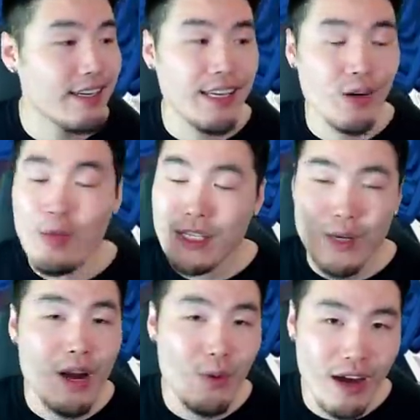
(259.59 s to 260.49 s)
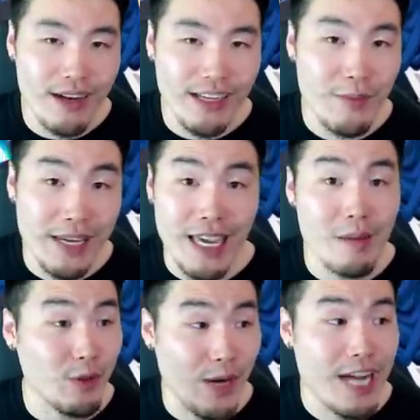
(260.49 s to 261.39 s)
And it would be so ironic if my game
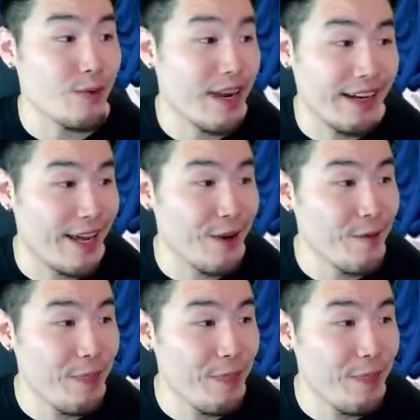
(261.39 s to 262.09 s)
crashed right now,